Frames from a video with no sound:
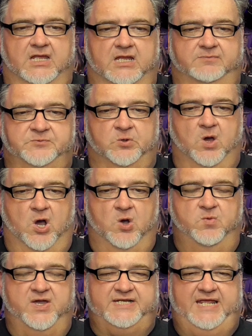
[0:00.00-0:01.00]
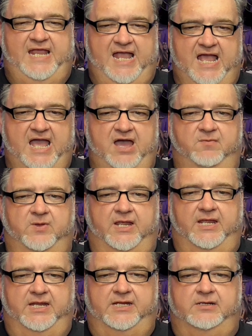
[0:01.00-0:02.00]
If you already have
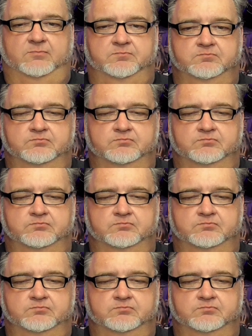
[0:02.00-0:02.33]
a